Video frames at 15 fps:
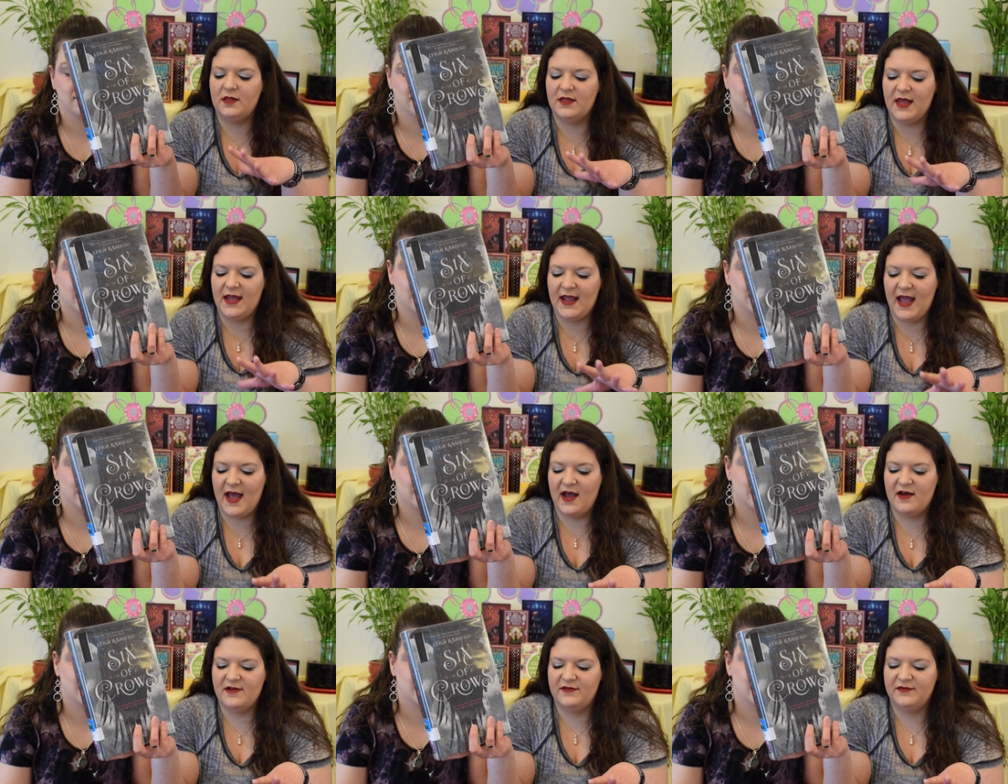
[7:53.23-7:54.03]
They
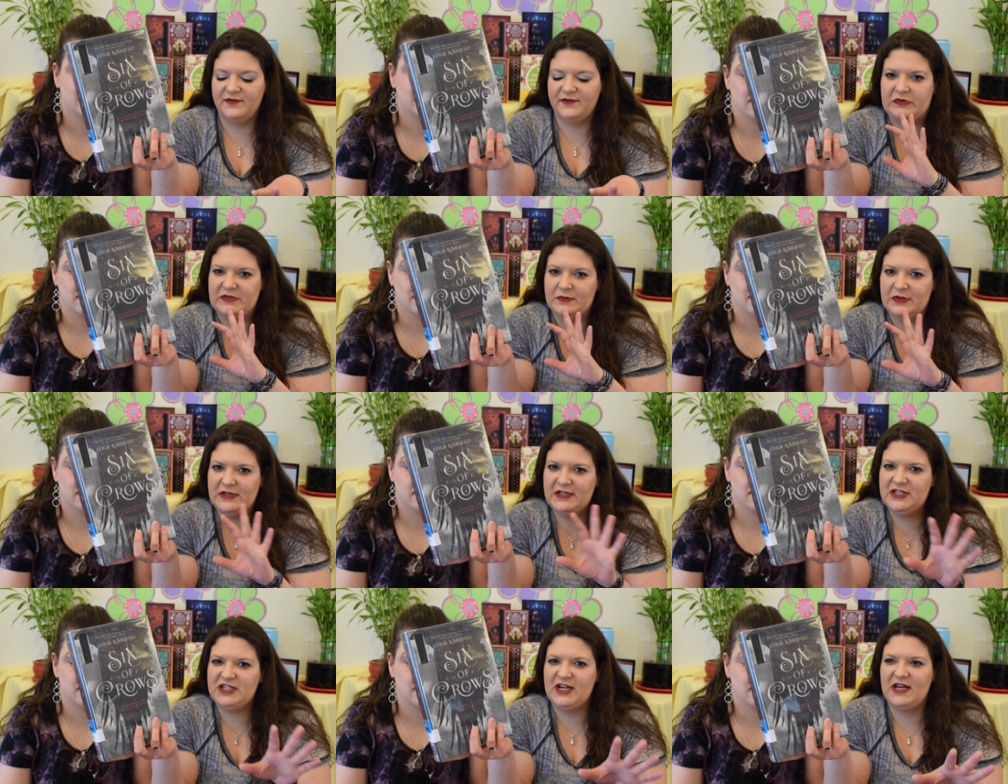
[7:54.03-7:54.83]
have some
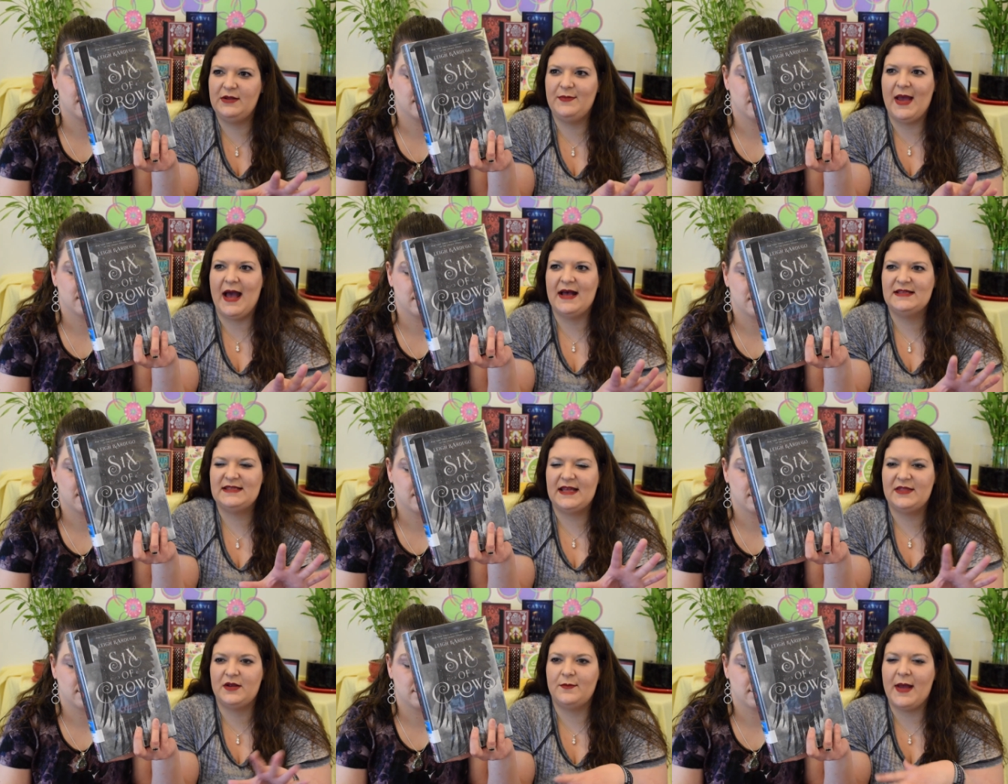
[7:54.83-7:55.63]
really shady pasts,
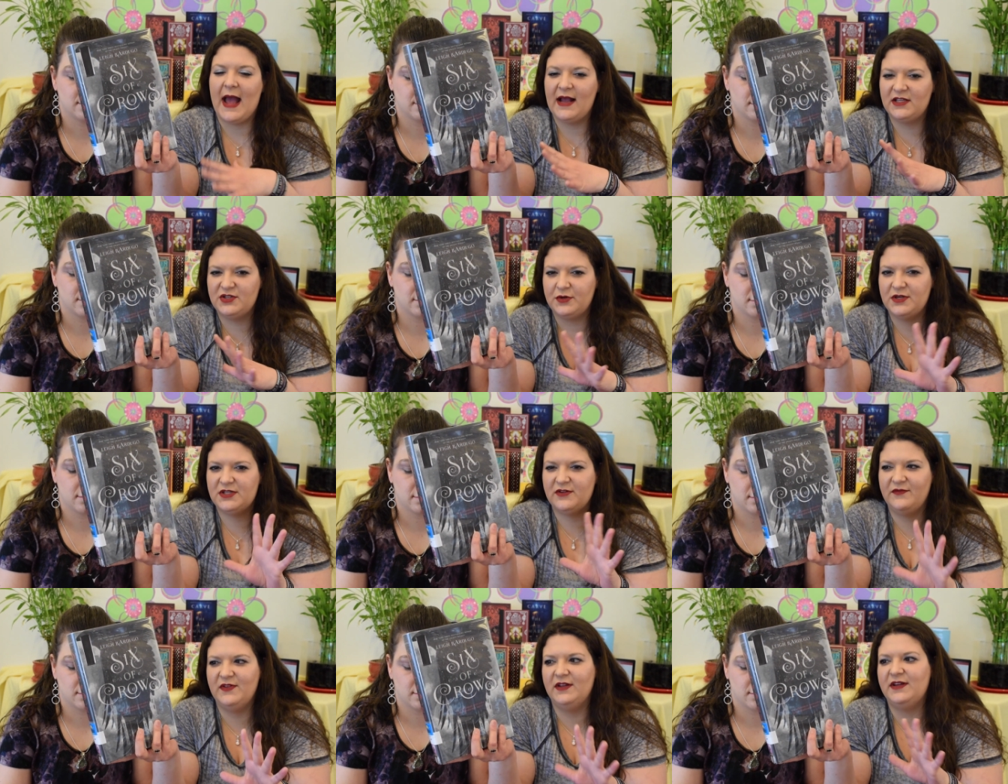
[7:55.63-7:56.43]
and their backstories
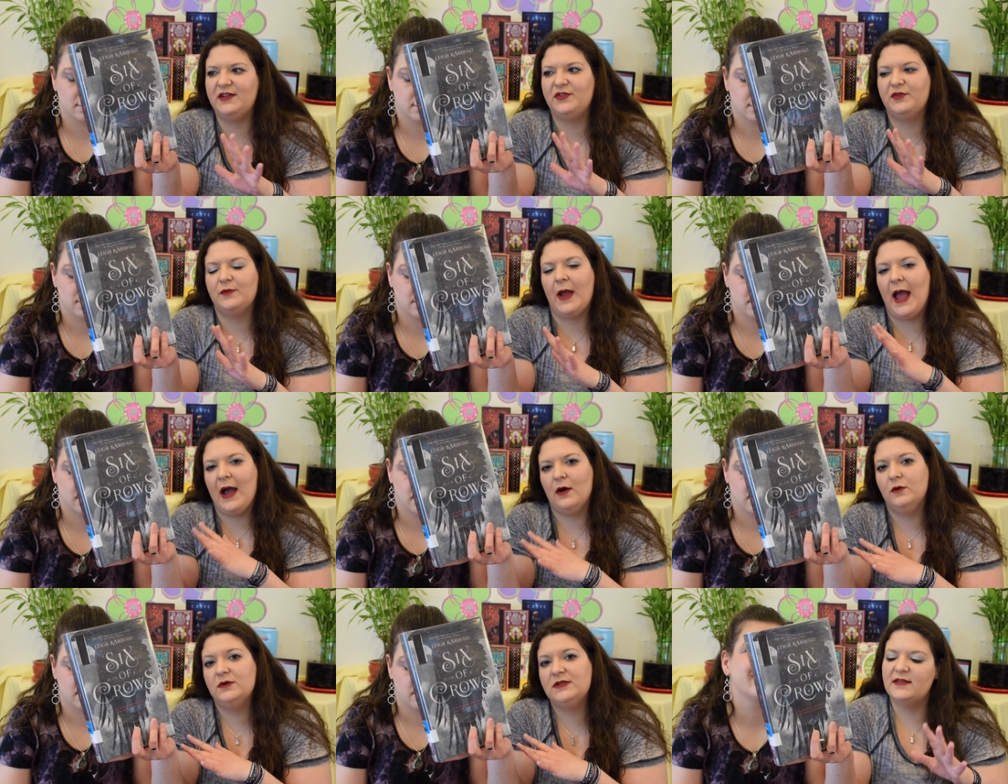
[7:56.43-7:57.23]
are filled in
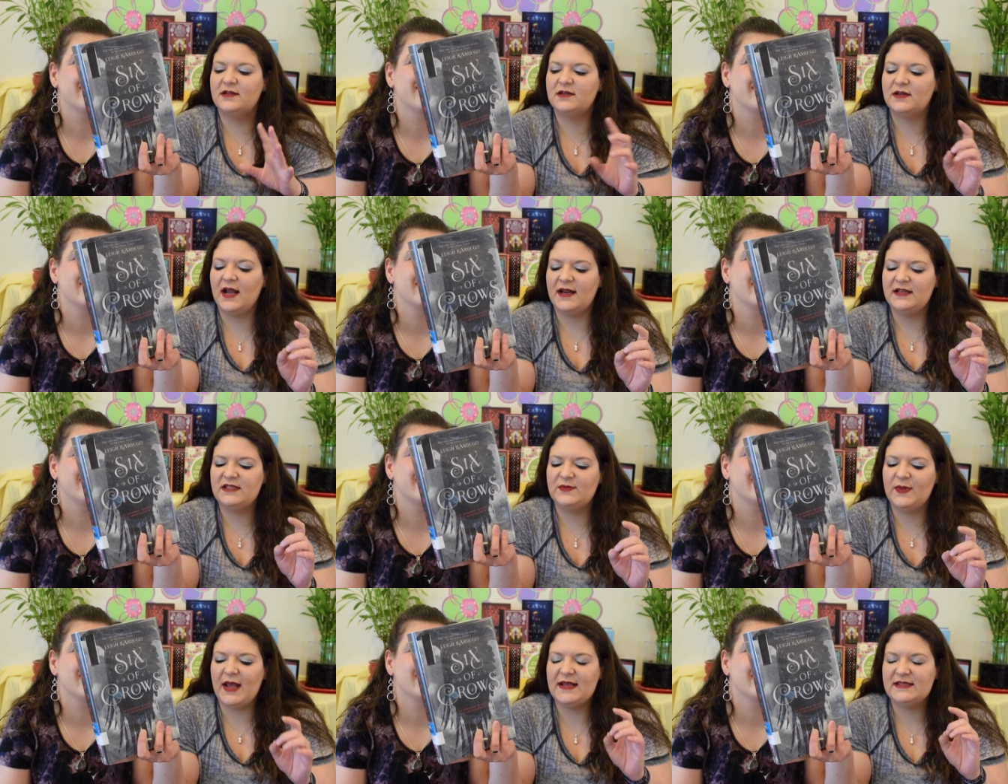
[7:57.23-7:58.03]
throughout. They're kind of
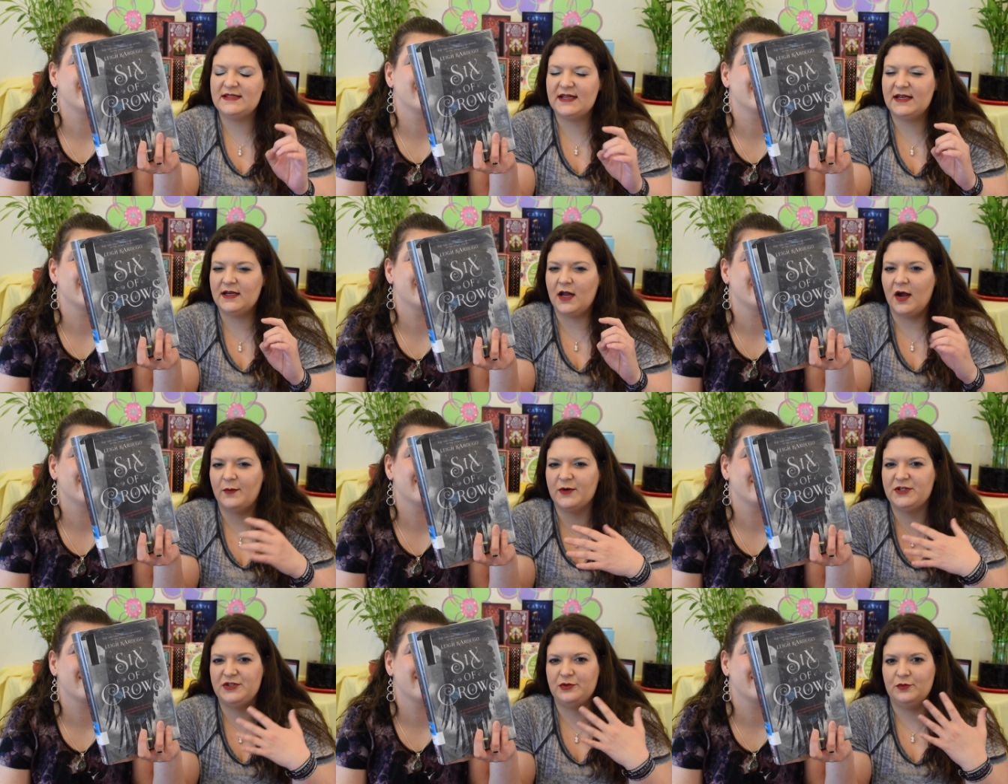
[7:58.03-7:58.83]
spliced in at
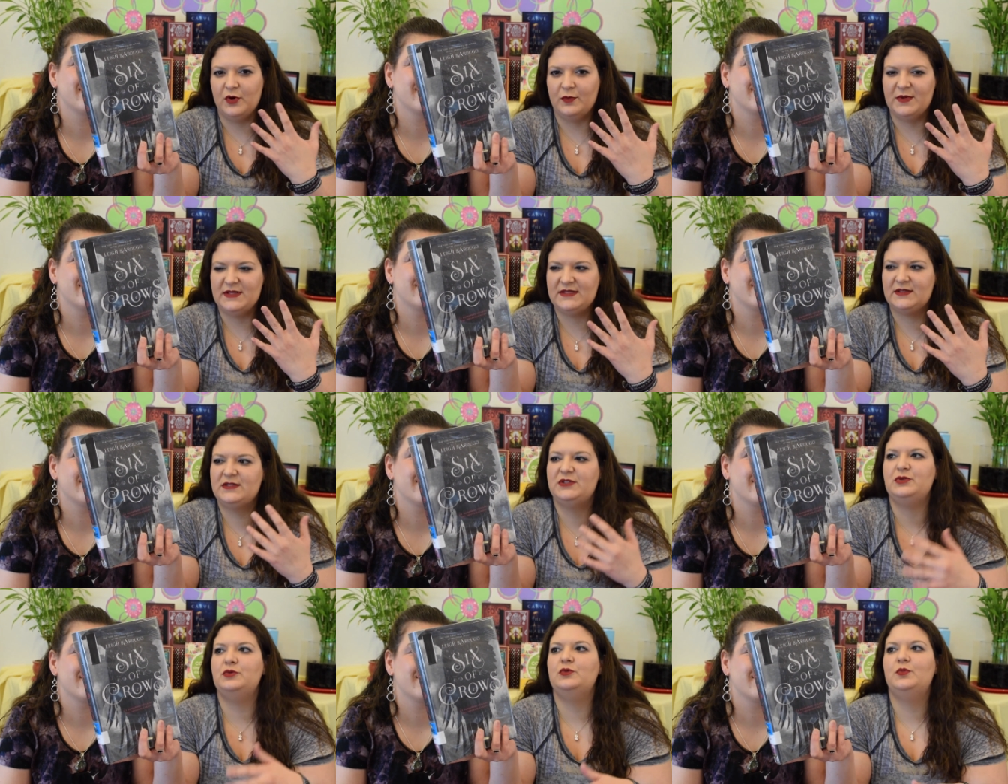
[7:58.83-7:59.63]
opportune moments
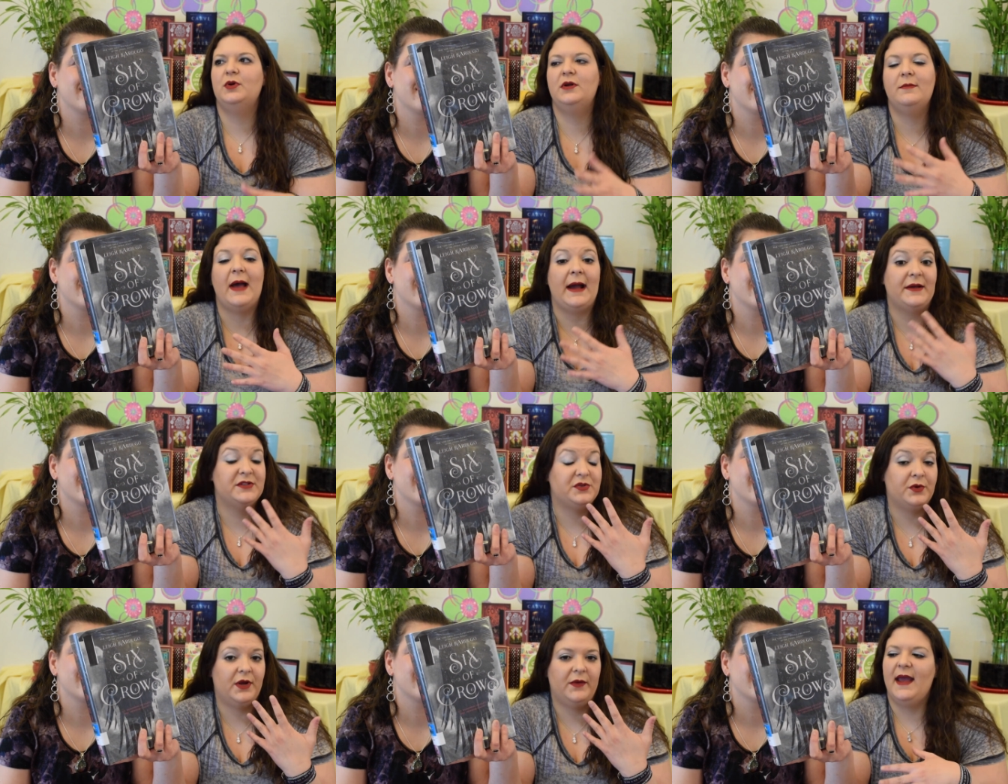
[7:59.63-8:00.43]
to put a
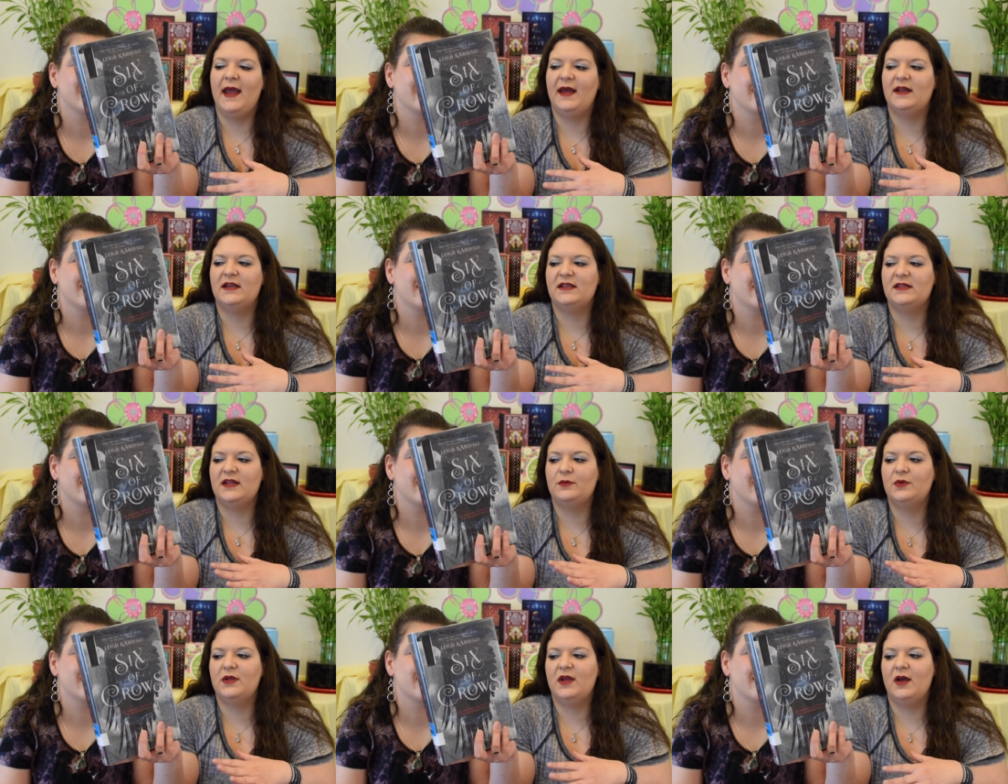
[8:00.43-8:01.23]
backstory, and
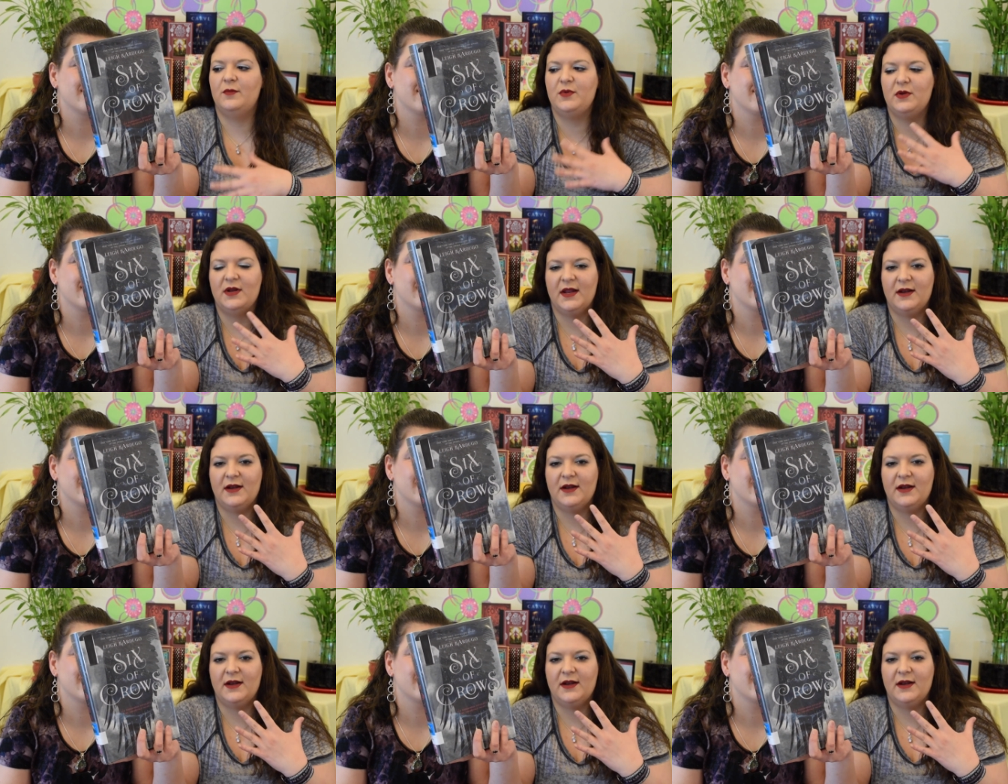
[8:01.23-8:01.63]
they really help you to